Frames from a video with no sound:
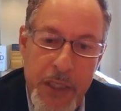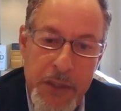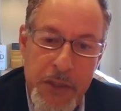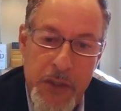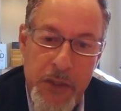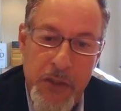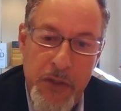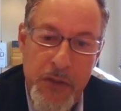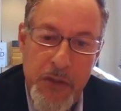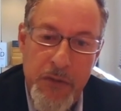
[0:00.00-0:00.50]

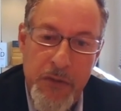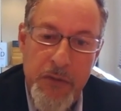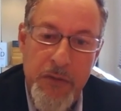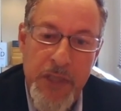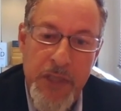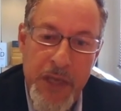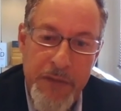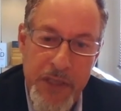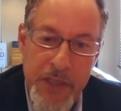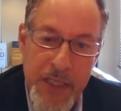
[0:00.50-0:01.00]
to
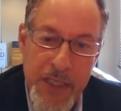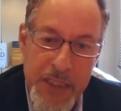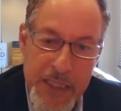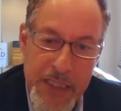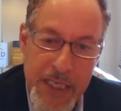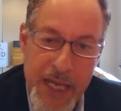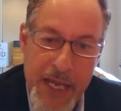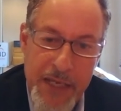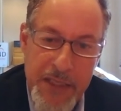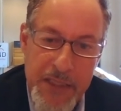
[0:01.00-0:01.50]
levy this
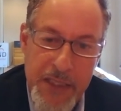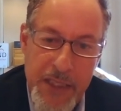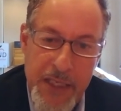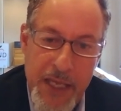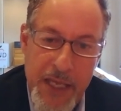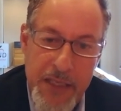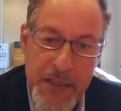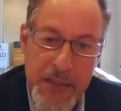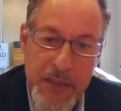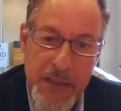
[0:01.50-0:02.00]
tax
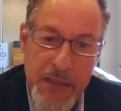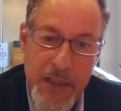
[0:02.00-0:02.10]
against